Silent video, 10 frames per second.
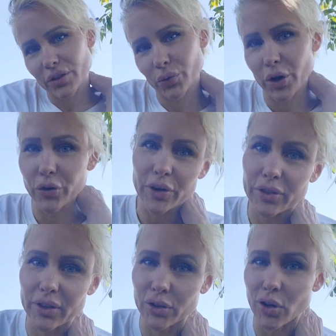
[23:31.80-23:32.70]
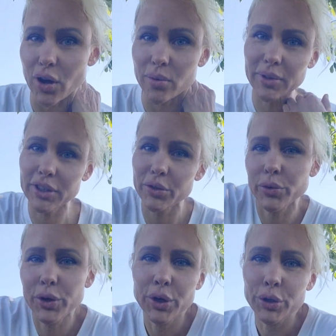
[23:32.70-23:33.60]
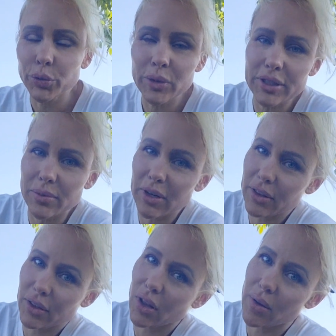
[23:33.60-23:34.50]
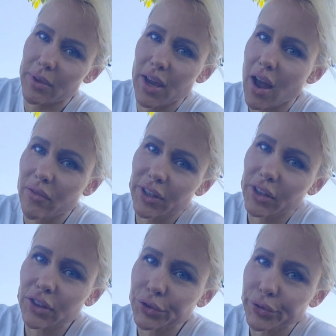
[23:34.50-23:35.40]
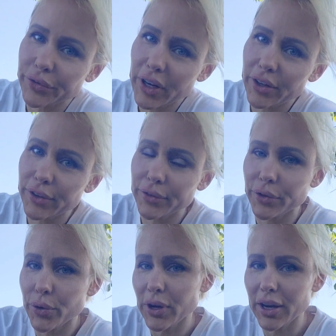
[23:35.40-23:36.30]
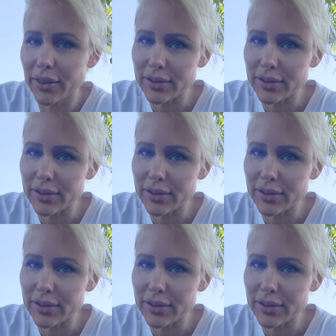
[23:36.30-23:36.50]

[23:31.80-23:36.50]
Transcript: runner at the club, like you meet somebody at the club and they have like a little vial of cocaine.